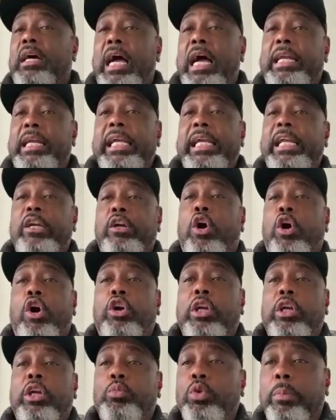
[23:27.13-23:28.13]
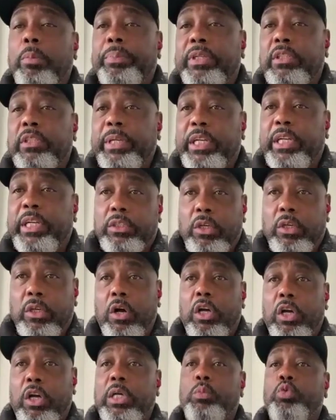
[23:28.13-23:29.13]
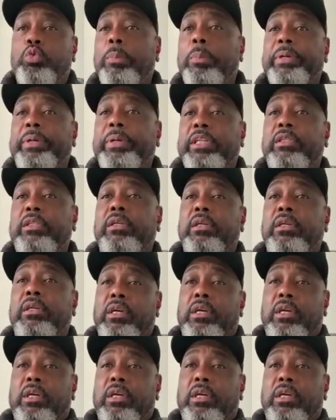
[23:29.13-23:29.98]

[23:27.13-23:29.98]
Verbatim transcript: I needed all them whoopings because all them whoopings